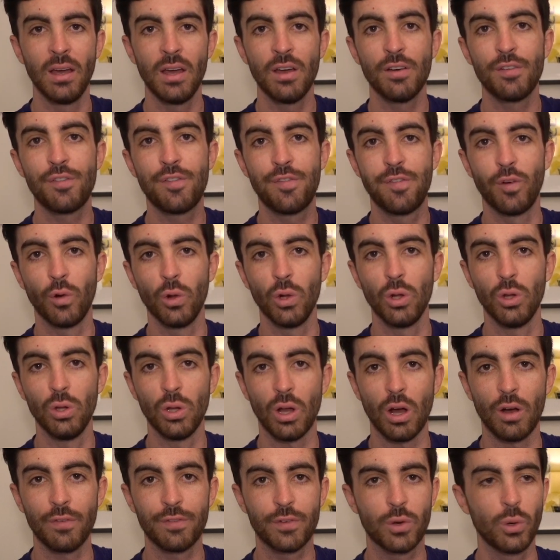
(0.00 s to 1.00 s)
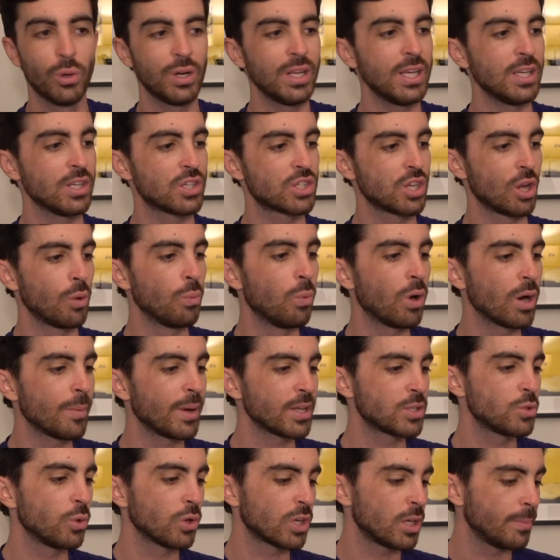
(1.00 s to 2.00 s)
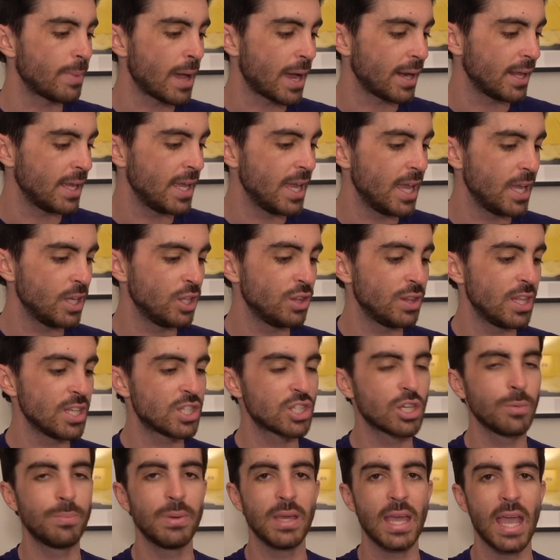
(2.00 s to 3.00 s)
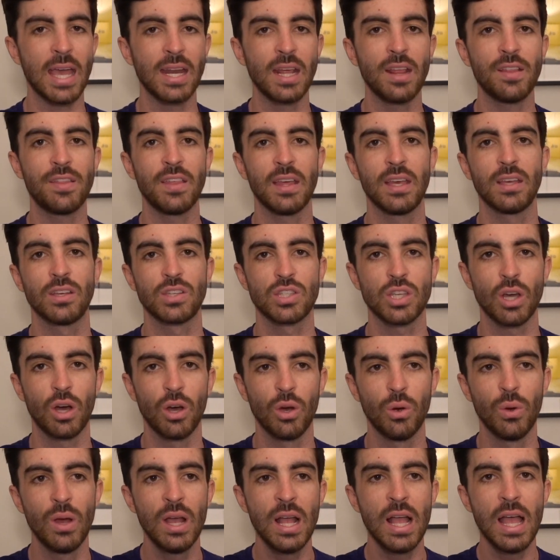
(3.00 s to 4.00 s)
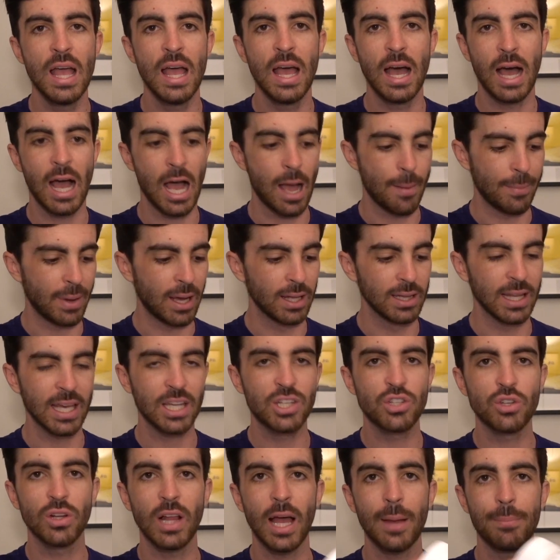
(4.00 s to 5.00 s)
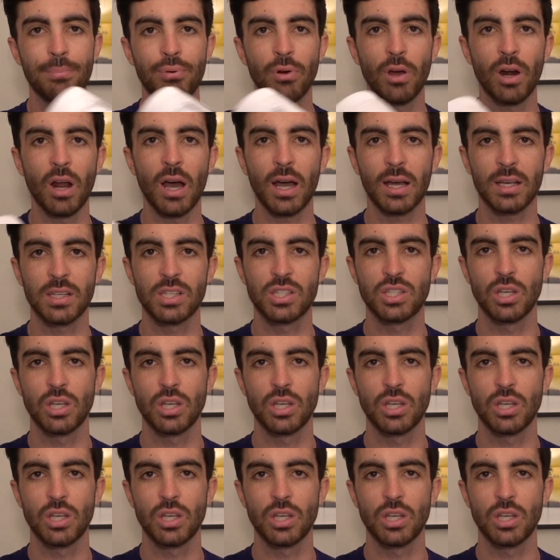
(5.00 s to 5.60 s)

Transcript: Full of goodies. So what am I talking about here? This could be anything. So electrolyte products.